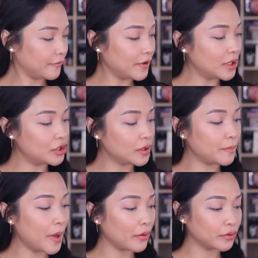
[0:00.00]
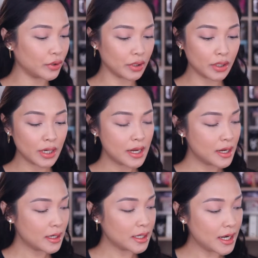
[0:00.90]
finishing powder.
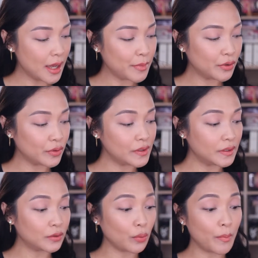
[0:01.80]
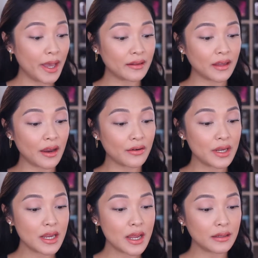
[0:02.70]
Ginamit ko is itong by
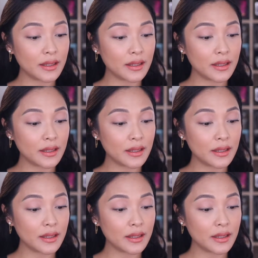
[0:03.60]
Terry